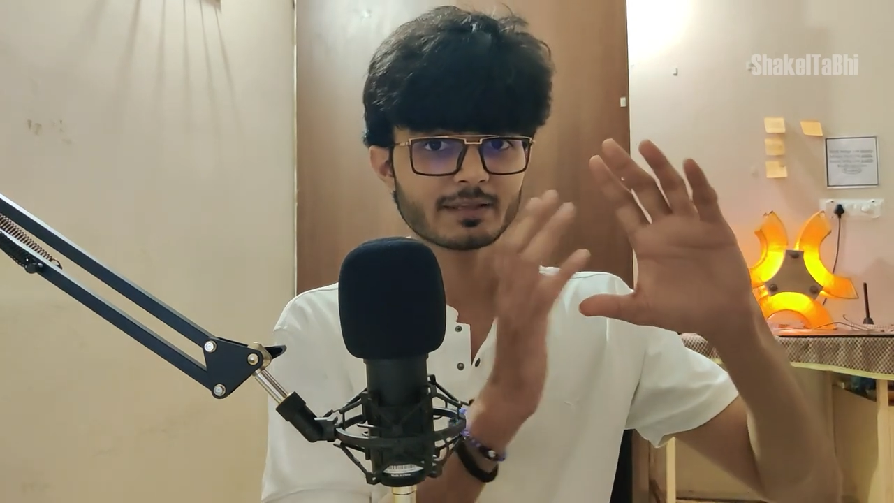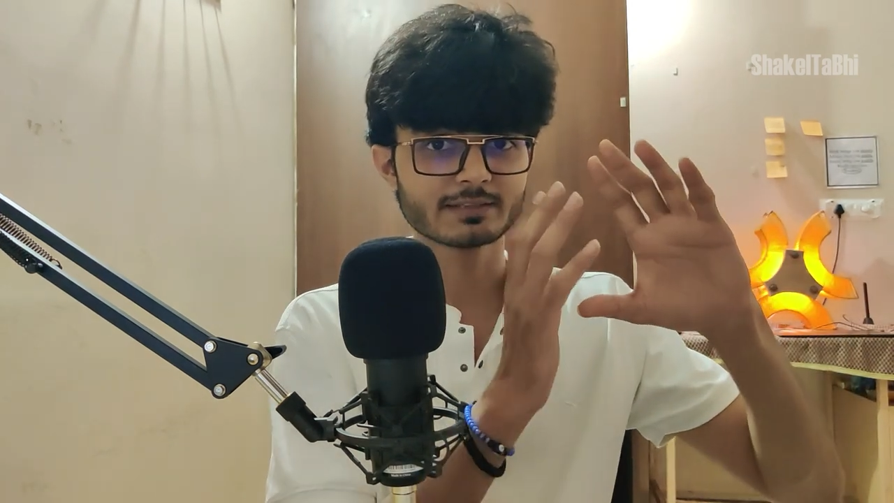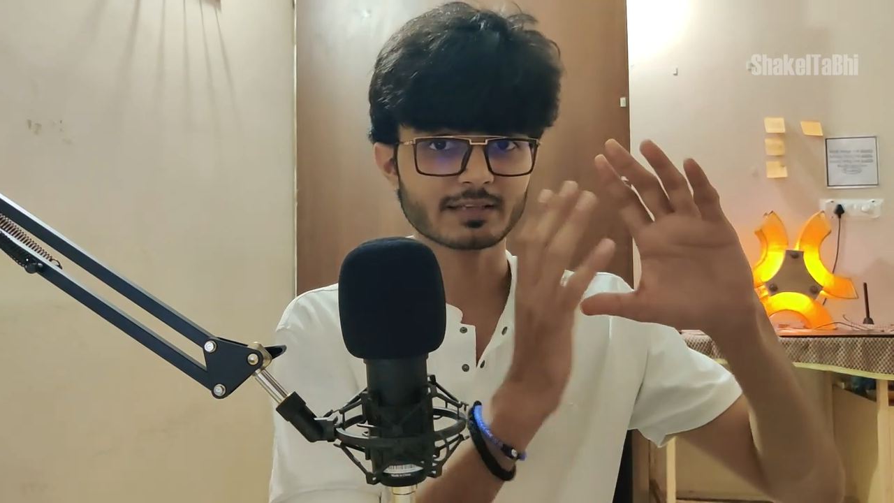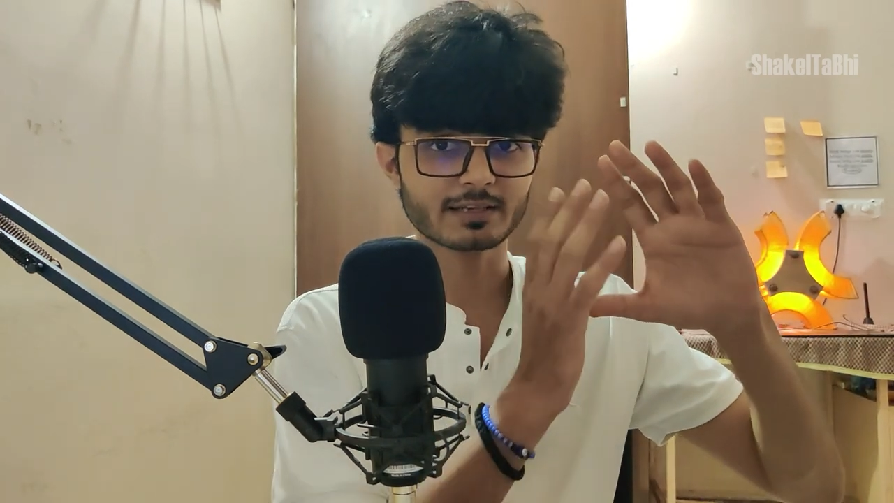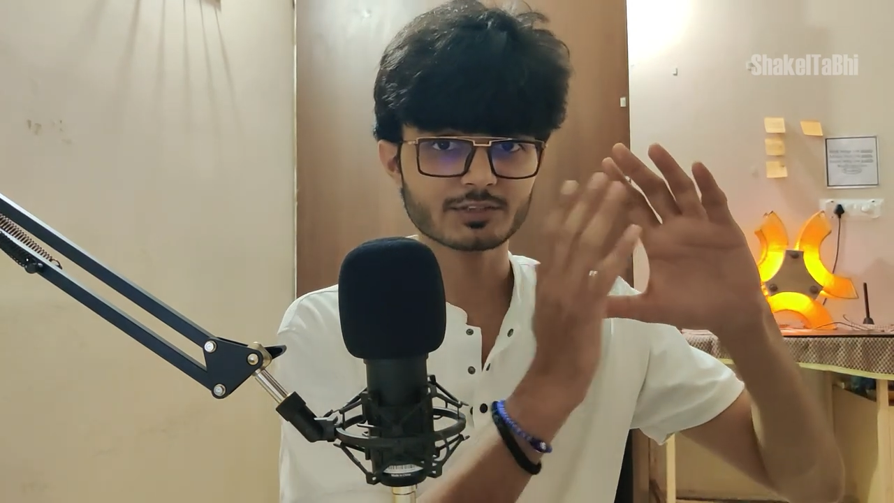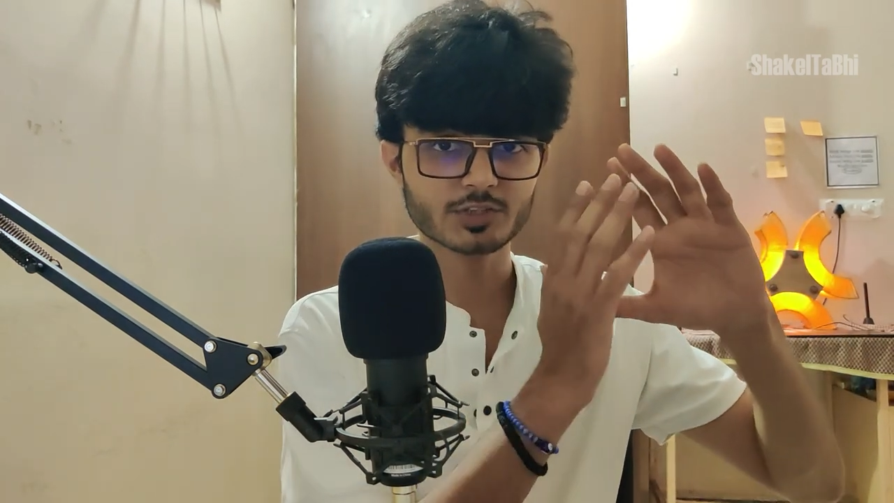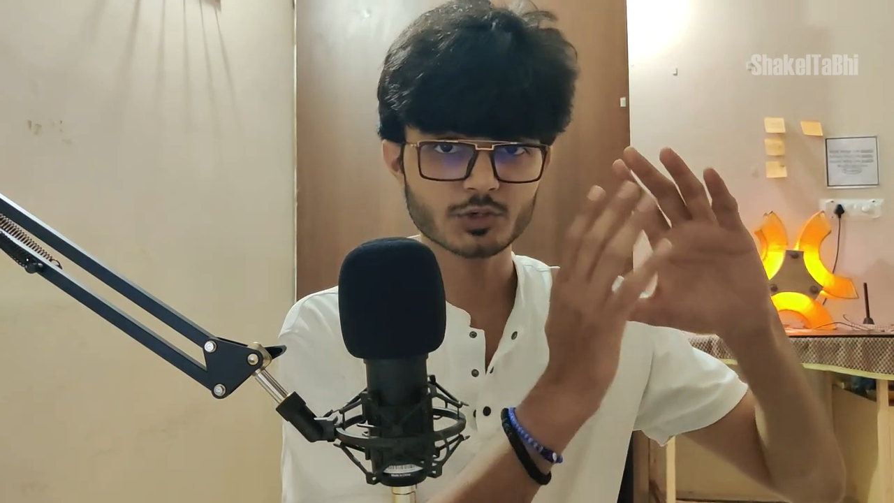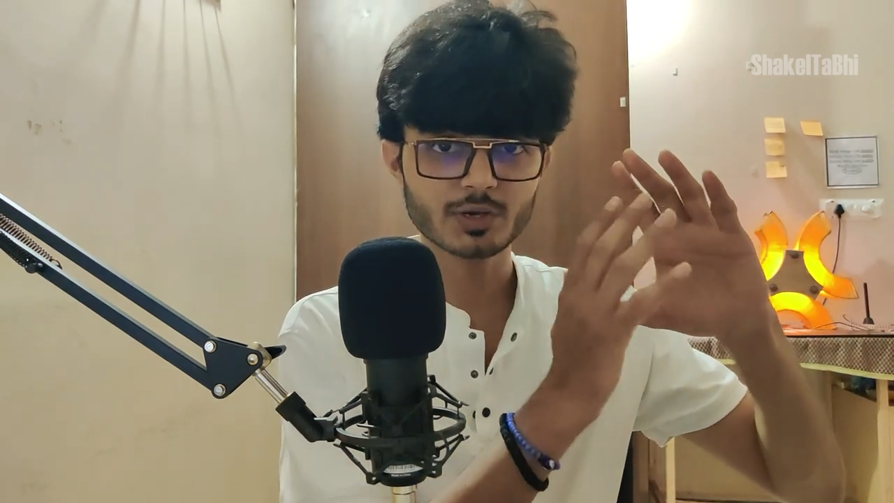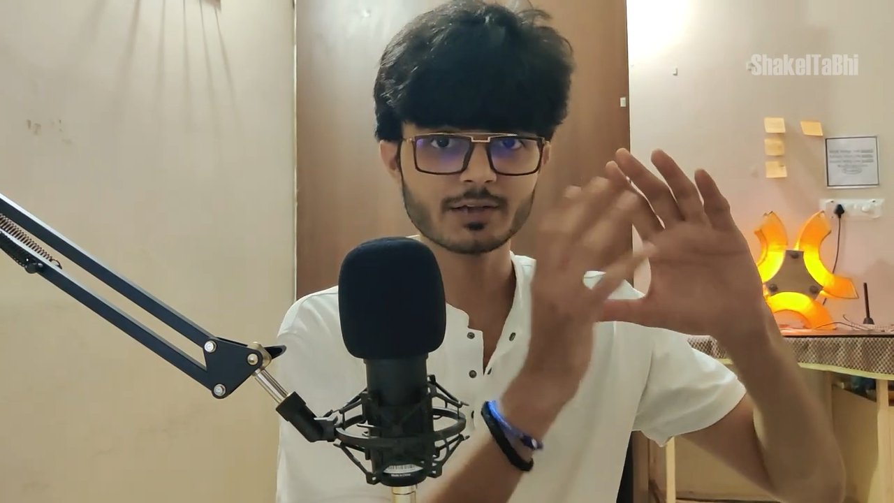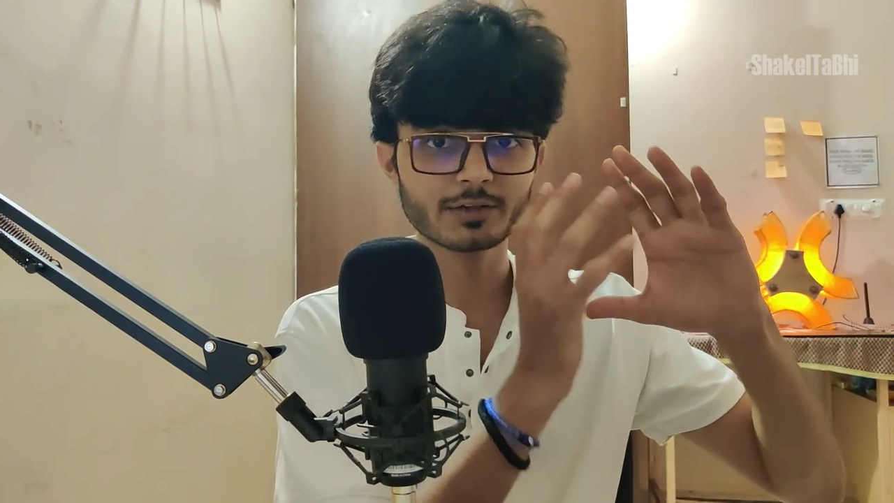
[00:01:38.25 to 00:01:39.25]
is a
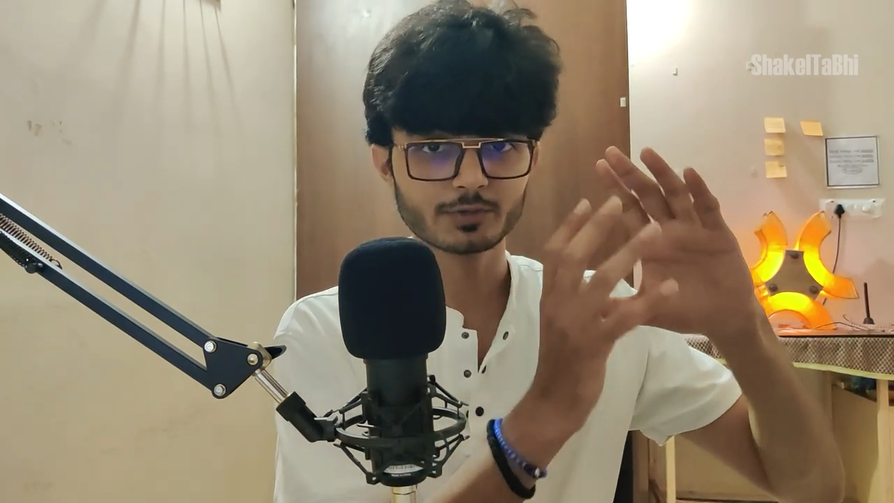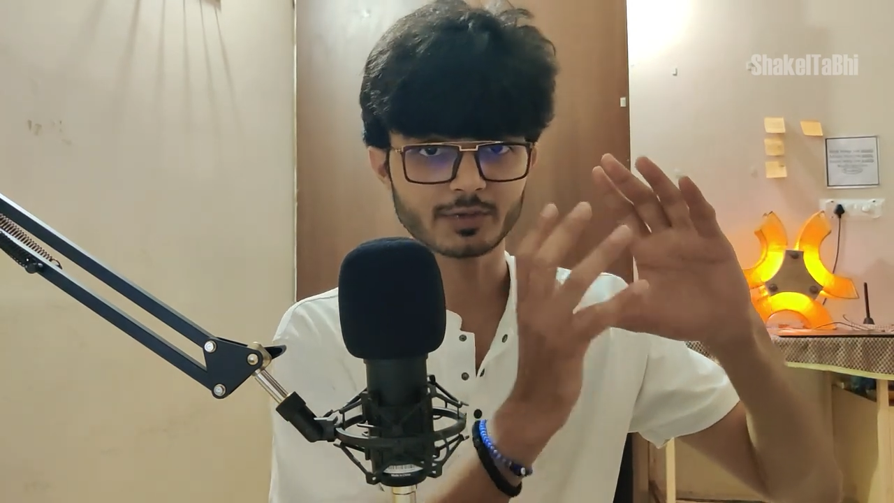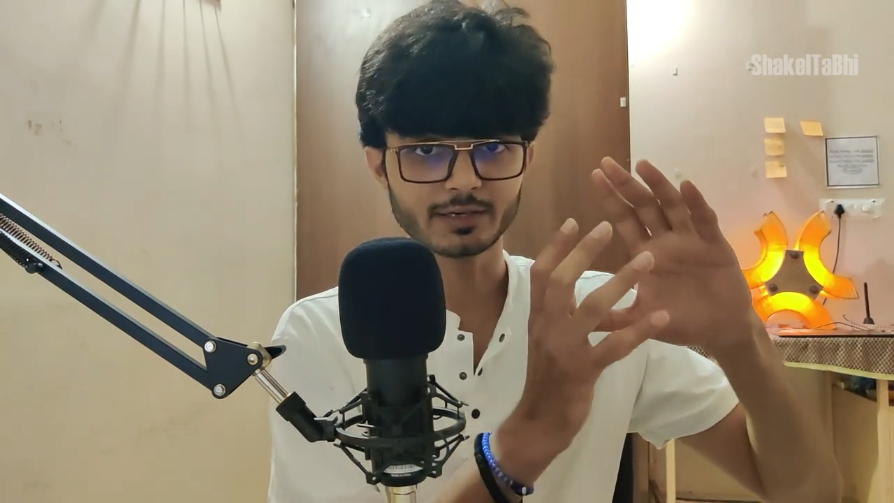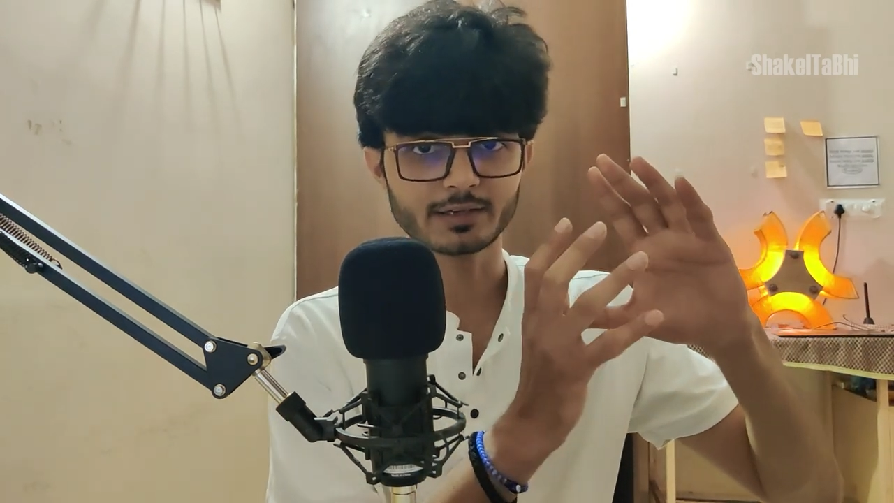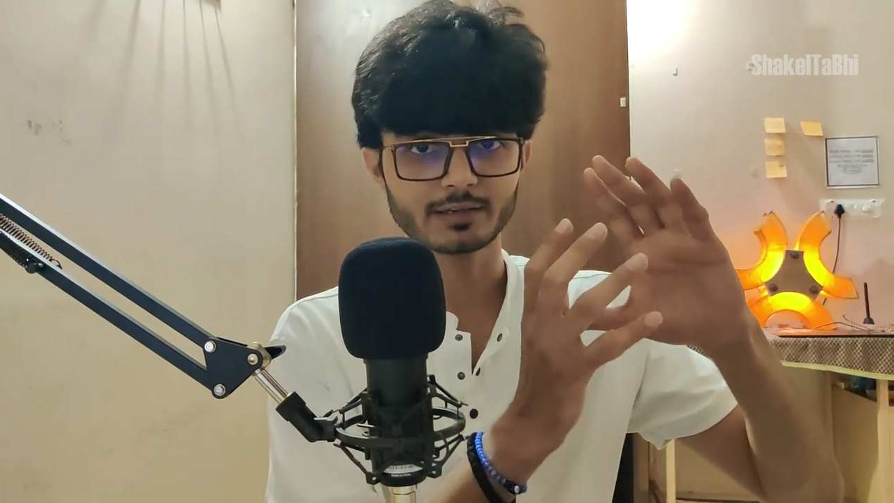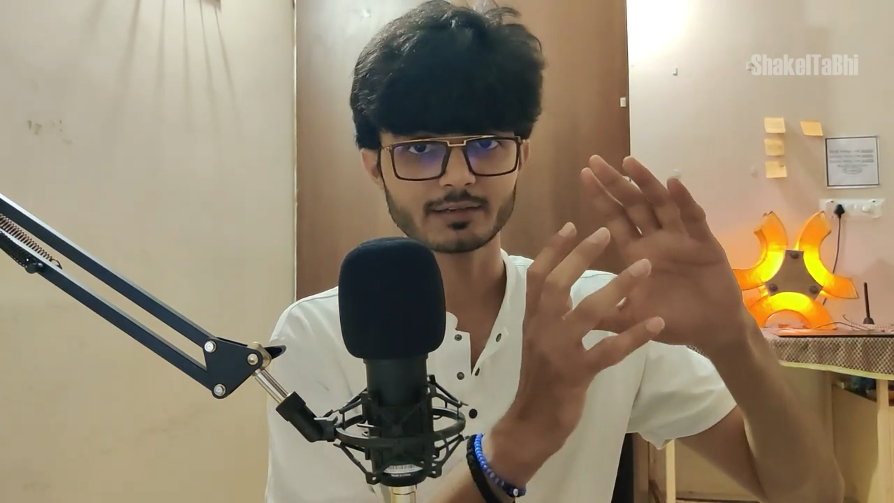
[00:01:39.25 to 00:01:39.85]
constituent unit,